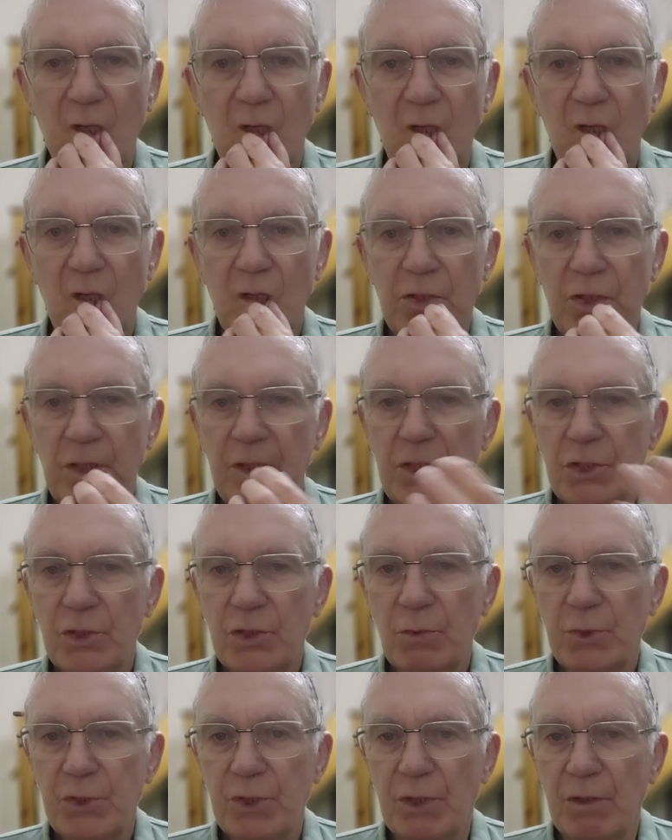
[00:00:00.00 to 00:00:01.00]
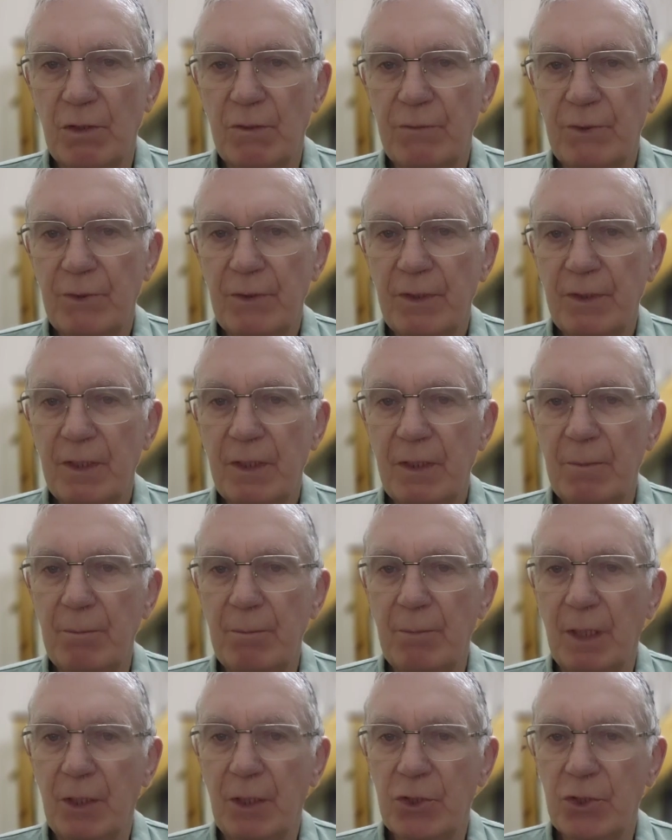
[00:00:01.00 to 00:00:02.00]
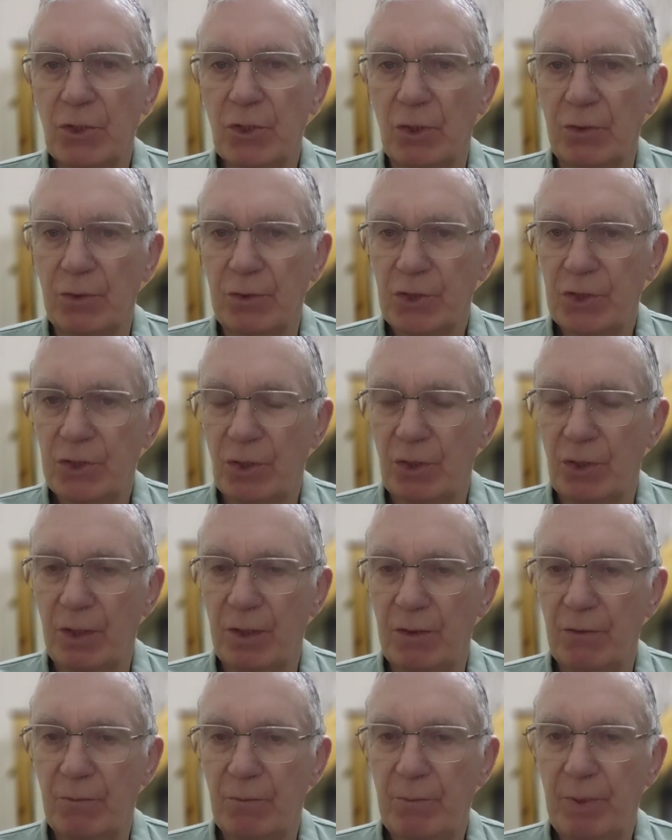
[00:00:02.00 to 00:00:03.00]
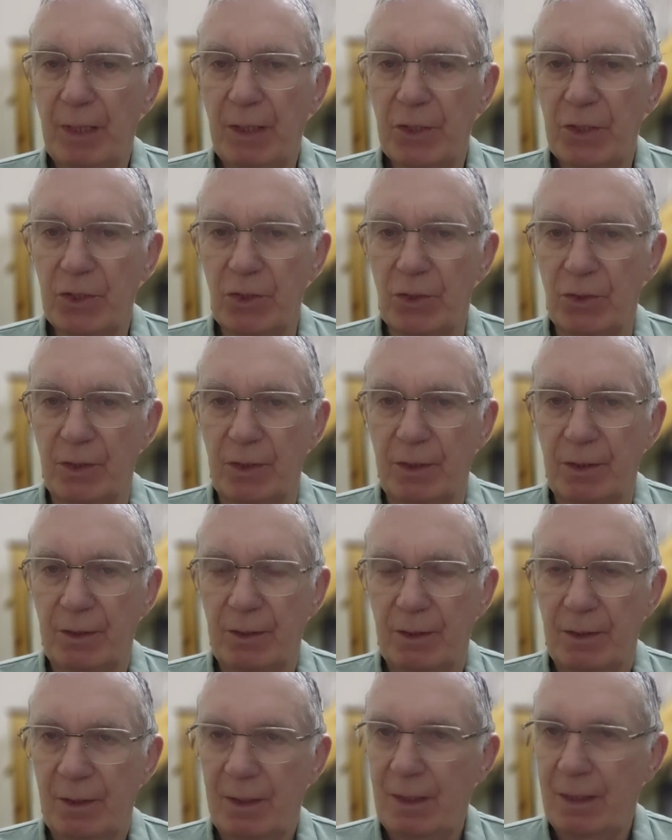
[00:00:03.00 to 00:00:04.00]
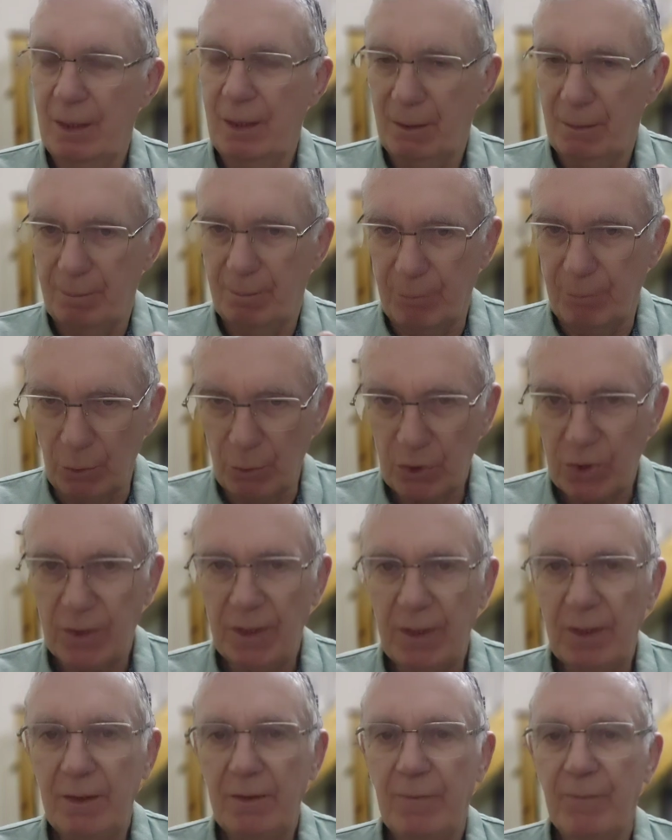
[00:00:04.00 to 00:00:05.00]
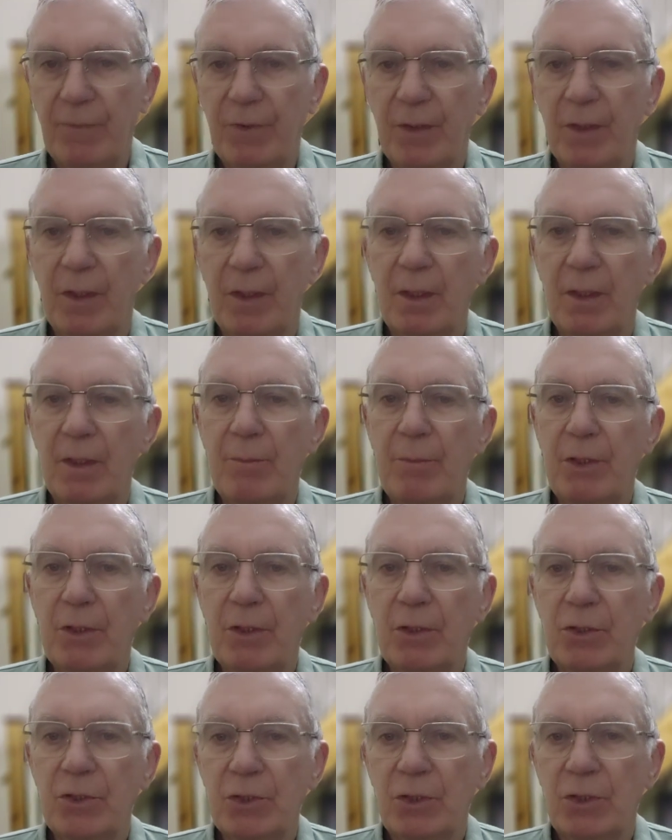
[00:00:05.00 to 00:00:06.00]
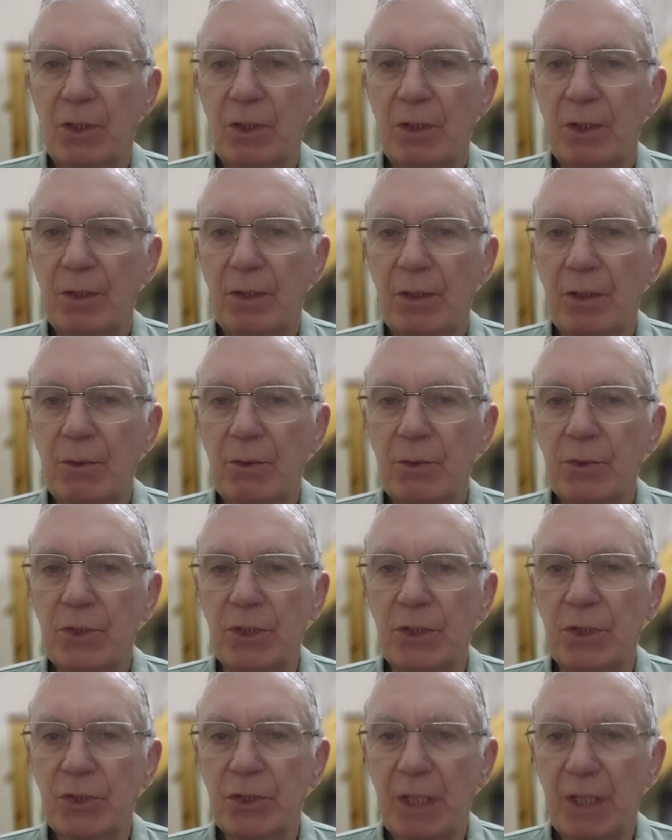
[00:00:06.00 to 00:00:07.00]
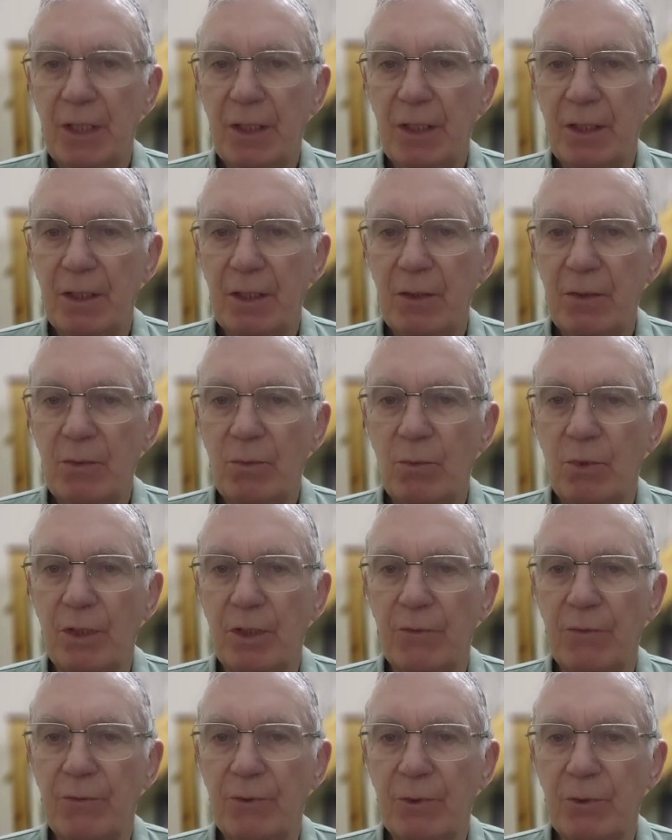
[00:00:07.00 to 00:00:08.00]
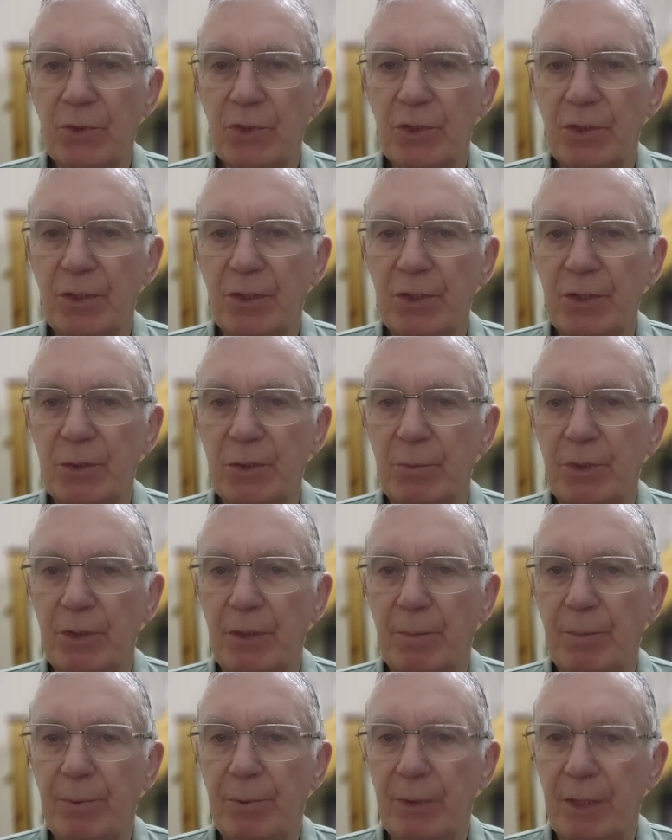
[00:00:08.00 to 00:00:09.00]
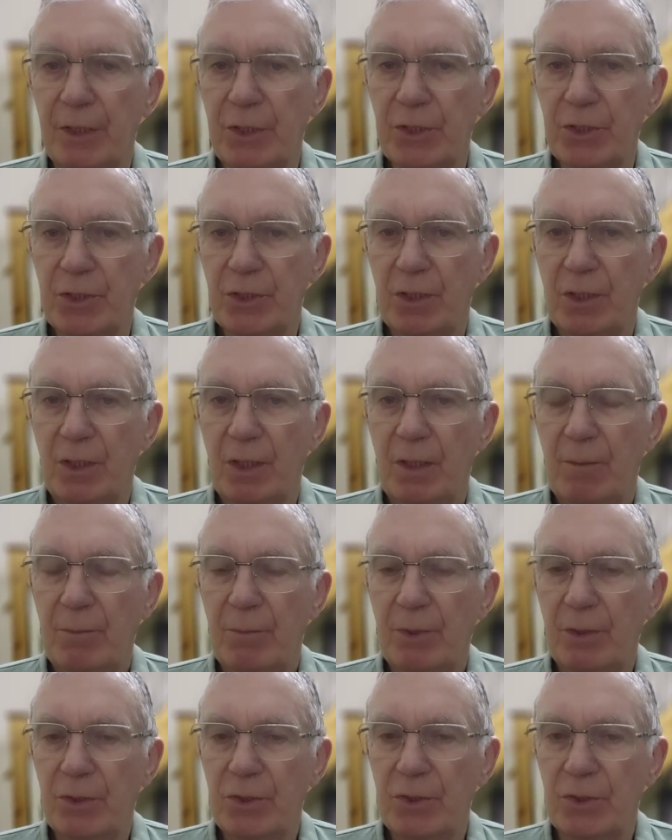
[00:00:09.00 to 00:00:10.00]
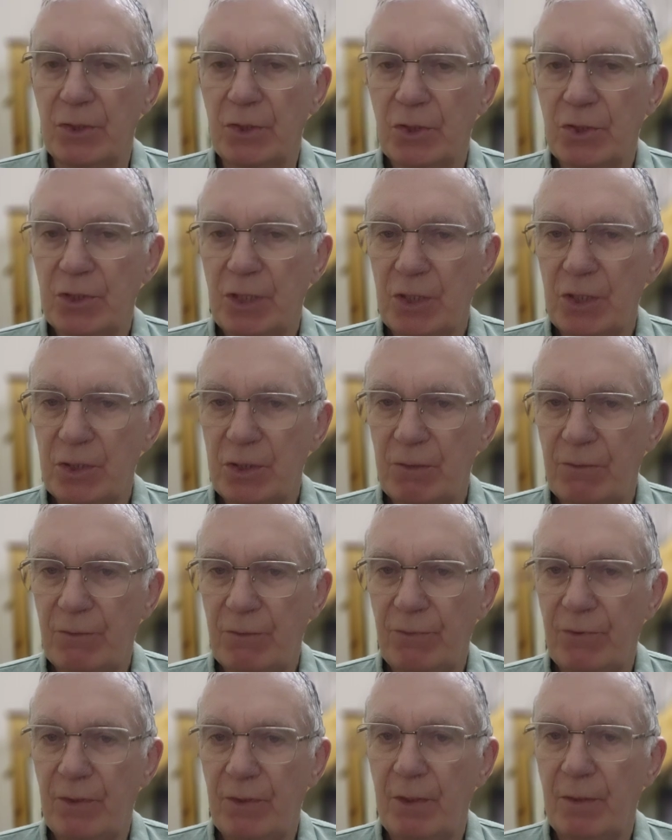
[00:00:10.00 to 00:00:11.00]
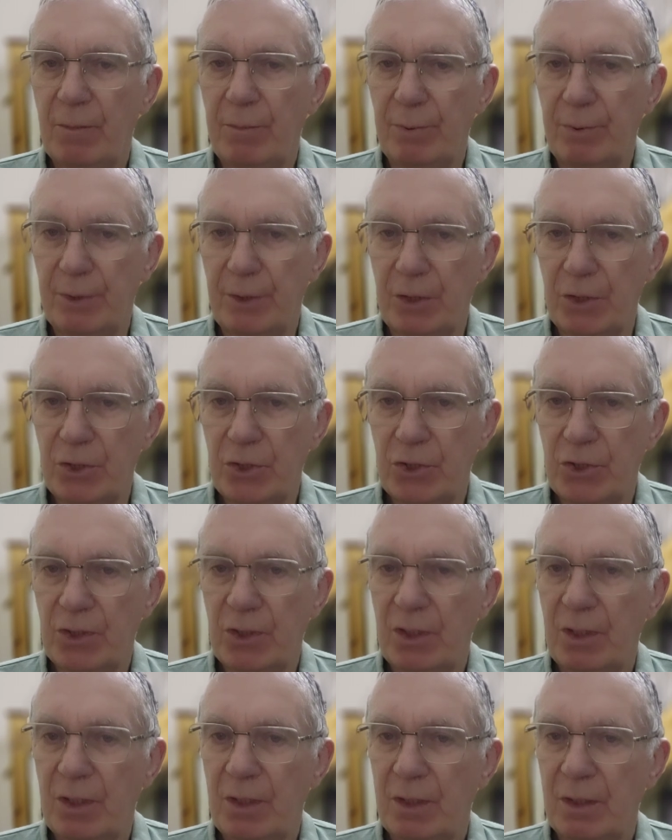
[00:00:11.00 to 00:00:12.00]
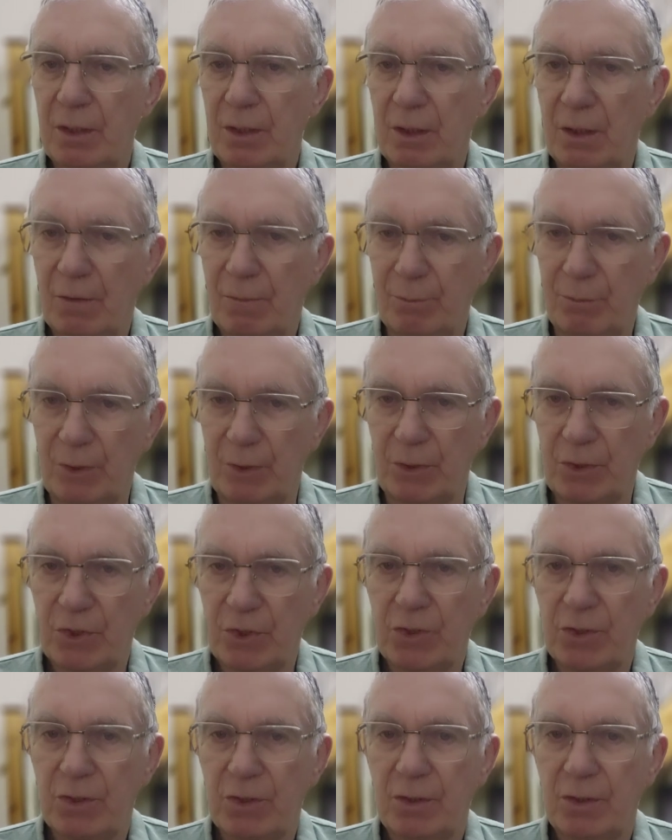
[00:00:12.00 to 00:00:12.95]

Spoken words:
She is also very much on the side of Palestine, mostly because Ireland knows exactly what it feels like to be oppressed by successive British governments,